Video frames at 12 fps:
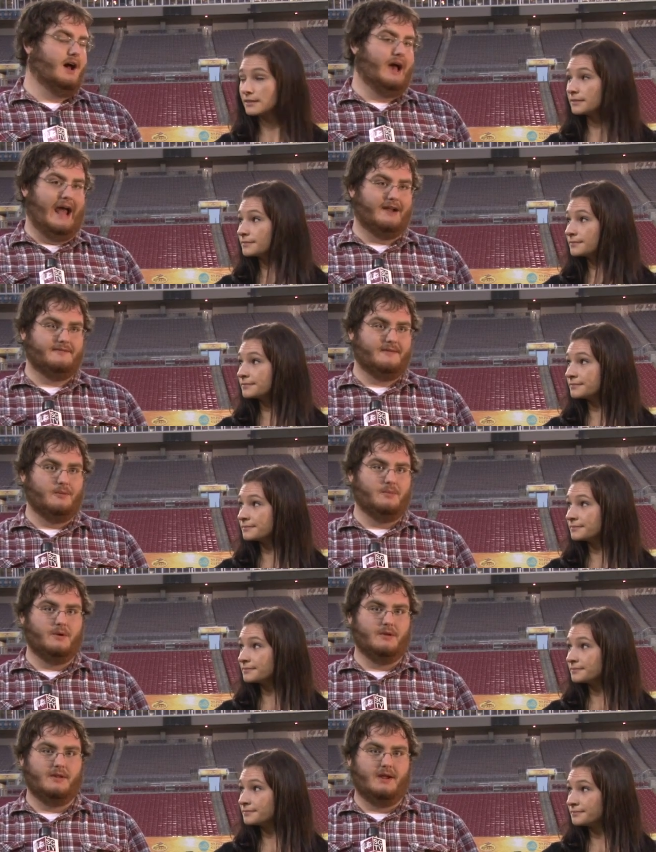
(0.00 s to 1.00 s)
Speaker 1: uh, had a
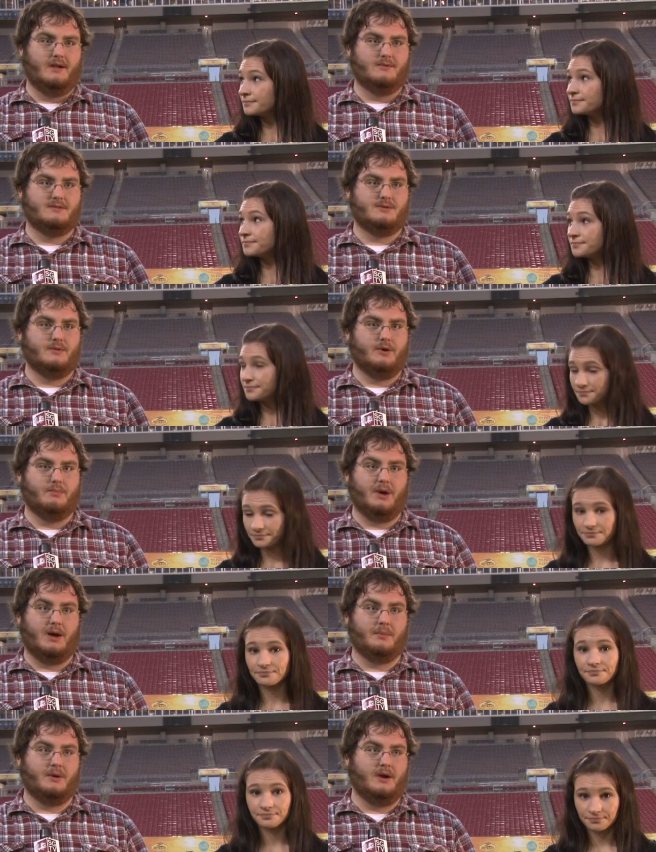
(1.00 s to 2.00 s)
fumble that was a real
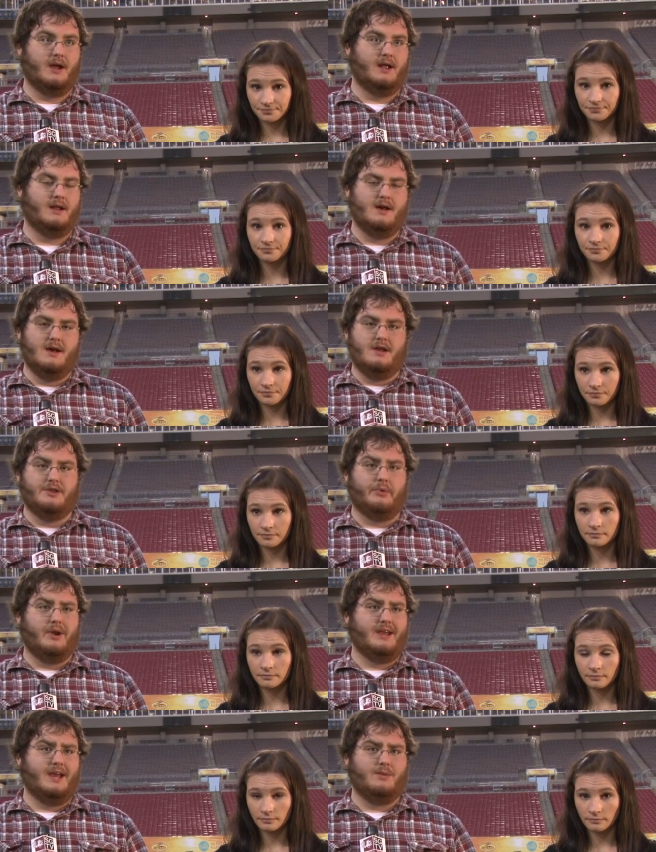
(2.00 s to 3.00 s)
bummer, and the
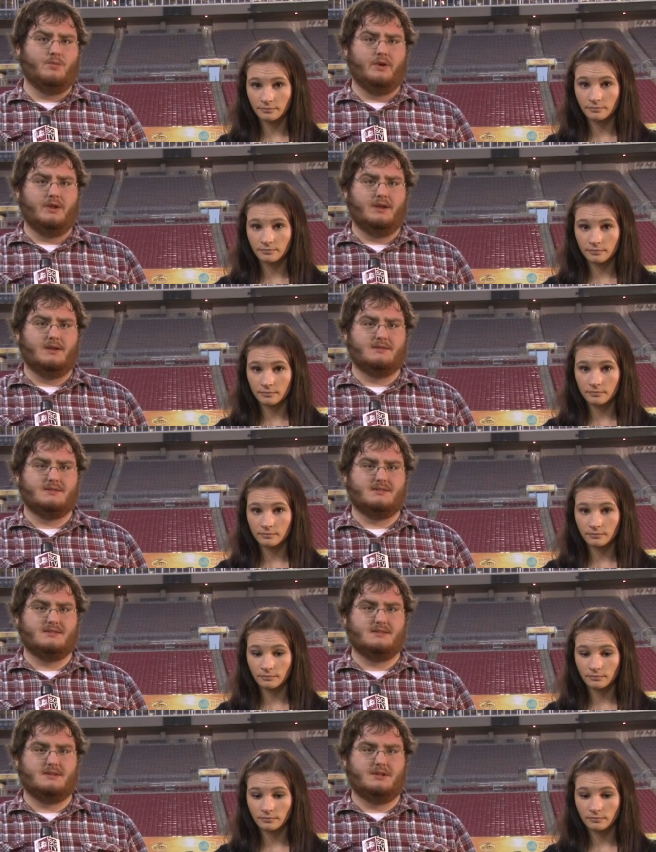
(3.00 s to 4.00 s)
running game really
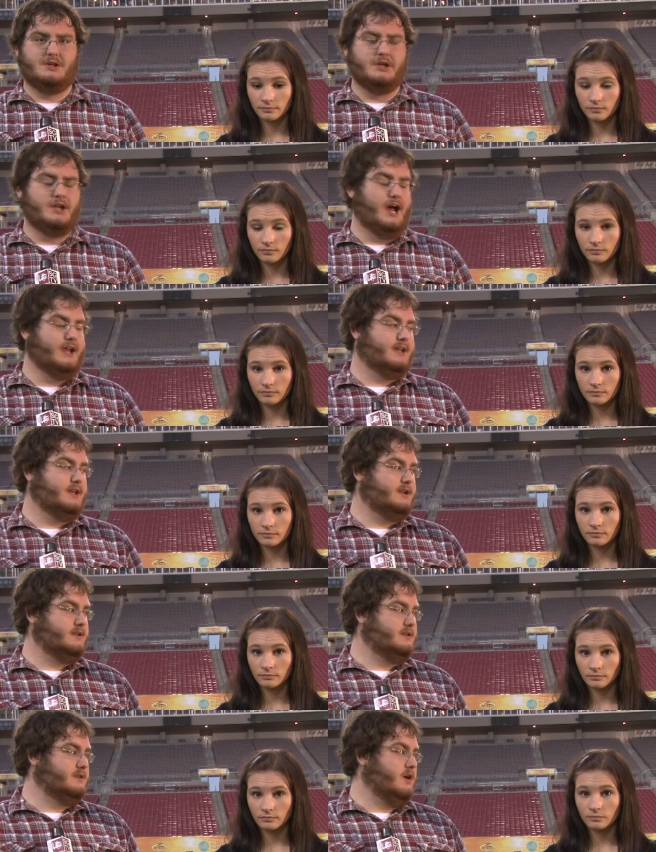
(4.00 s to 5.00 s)
just could not
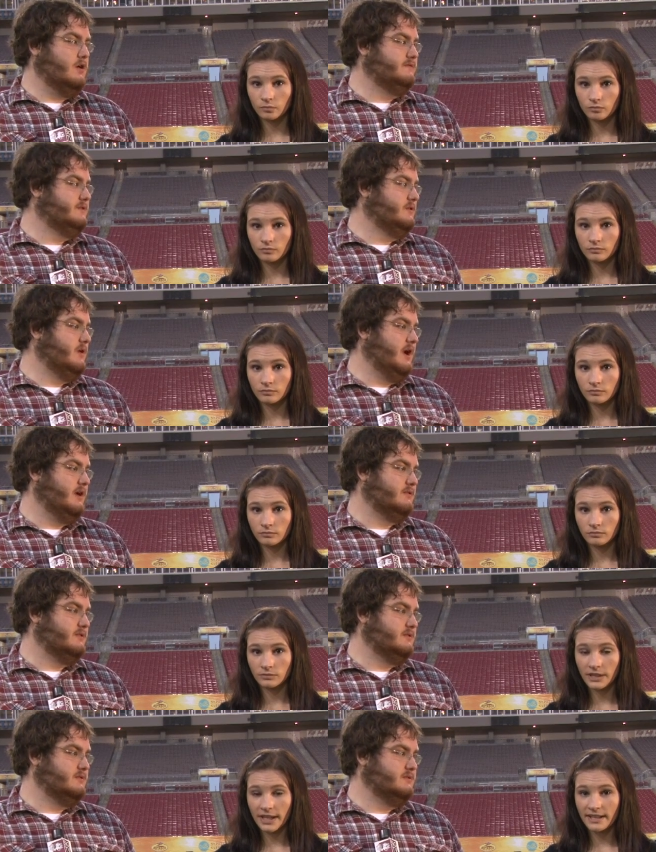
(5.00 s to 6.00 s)
get off the
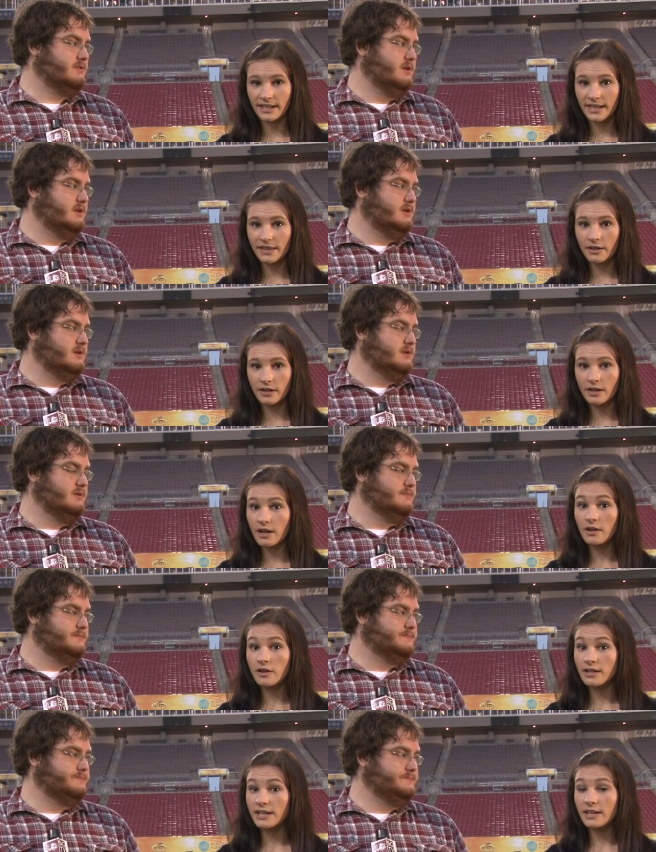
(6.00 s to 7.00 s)
ground.
Speaker 2: Yeah, neither,
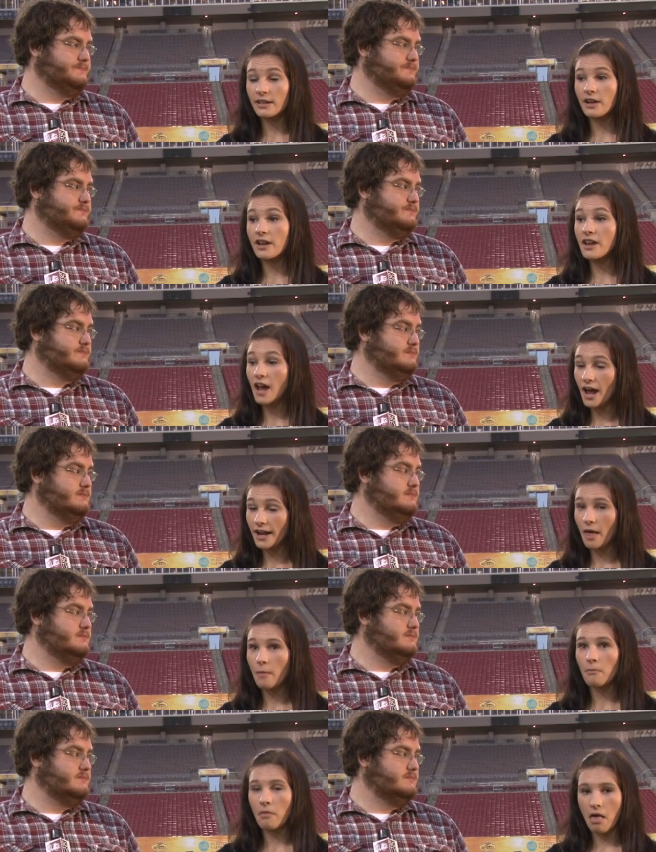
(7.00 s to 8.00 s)
none,
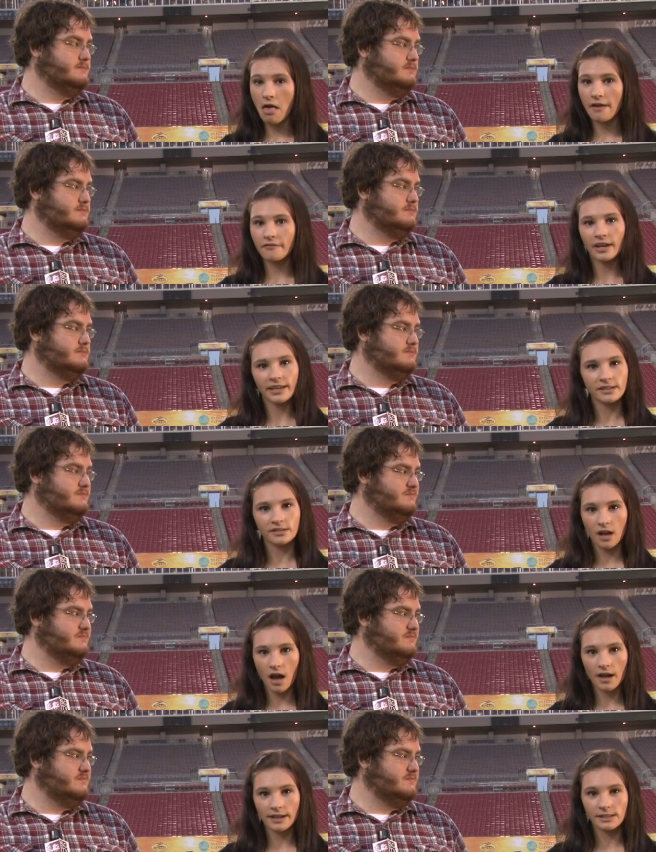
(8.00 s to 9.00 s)
uh, if I can
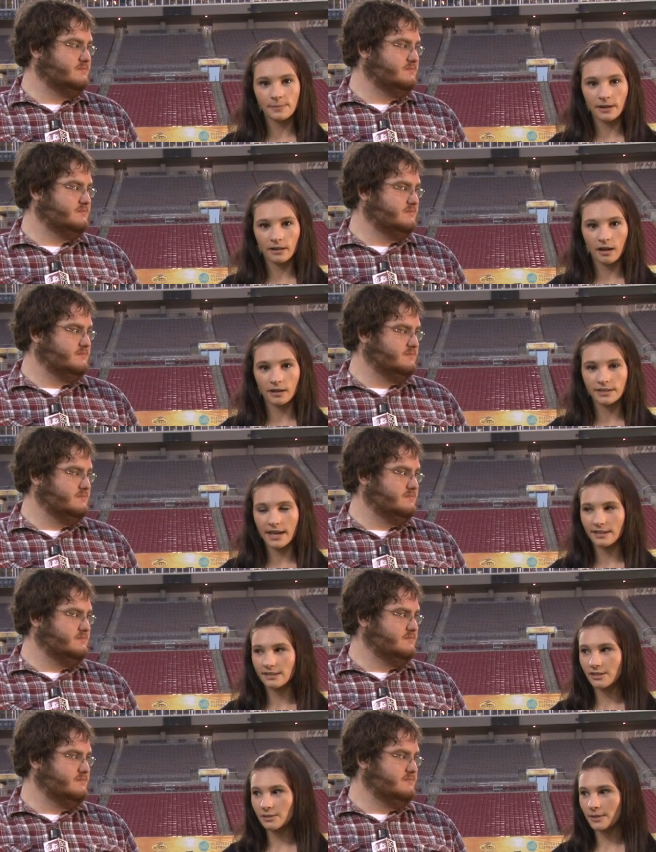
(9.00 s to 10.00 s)
talk, it's been a long day,
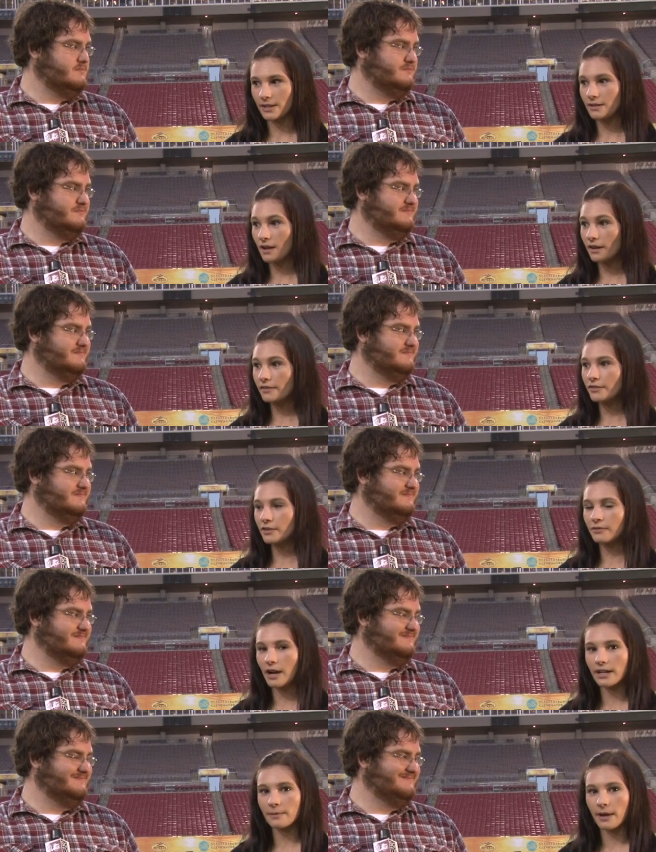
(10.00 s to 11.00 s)
excuse me. None of the
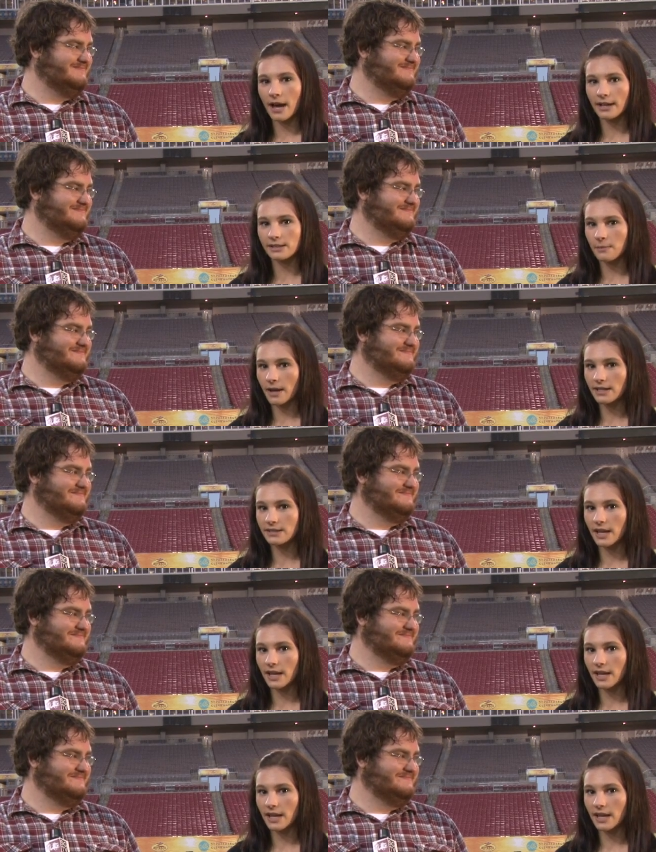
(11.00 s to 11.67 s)
running backs, Mike